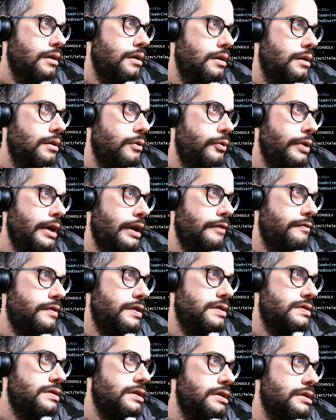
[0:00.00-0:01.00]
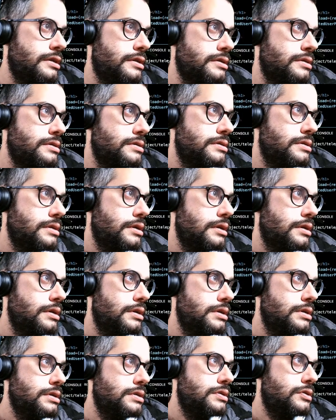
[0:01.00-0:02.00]
We have this here.
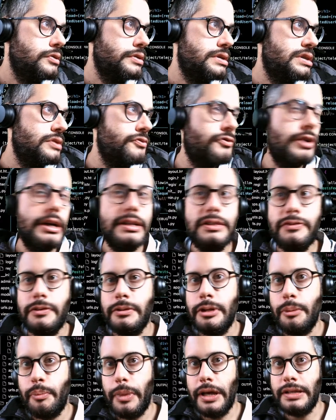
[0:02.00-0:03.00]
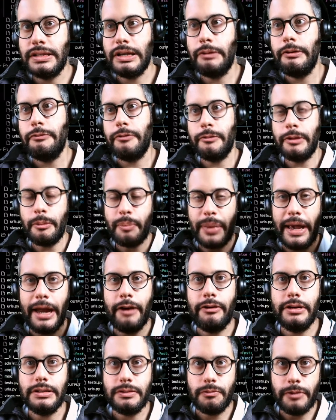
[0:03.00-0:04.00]
So it's coming from the
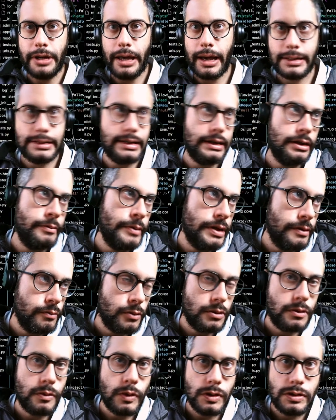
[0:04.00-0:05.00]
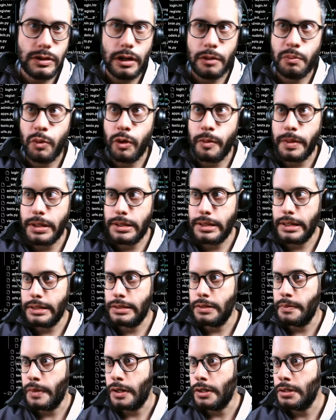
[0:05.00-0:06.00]
parent React element. We'll talk more about that
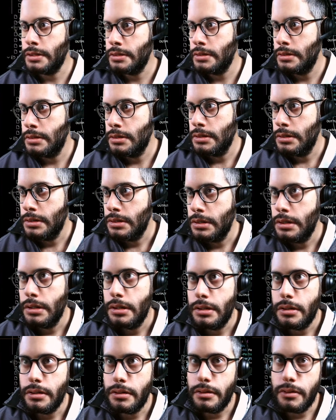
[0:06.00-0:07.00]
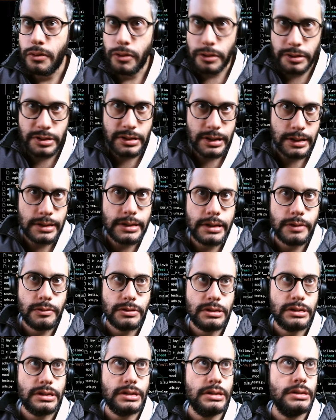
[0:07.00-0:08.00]
tomorrow or Sunday. We'll
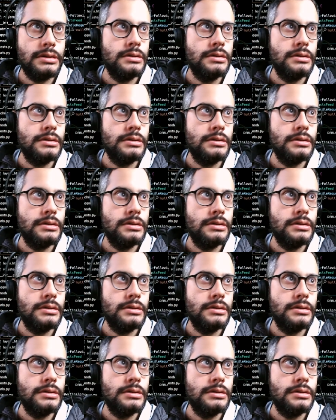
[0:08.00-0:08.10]
see.